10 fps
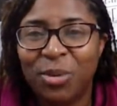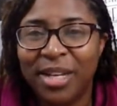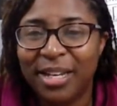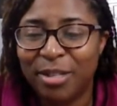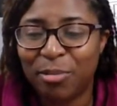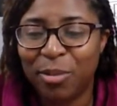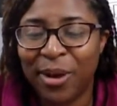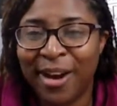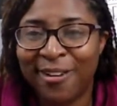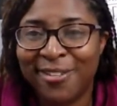we need some
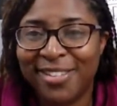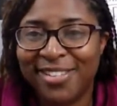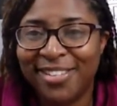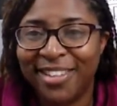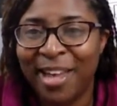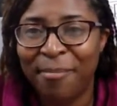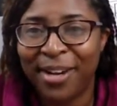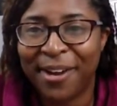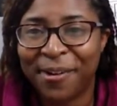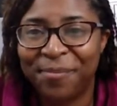prayers? Let me
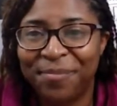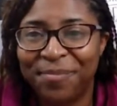know.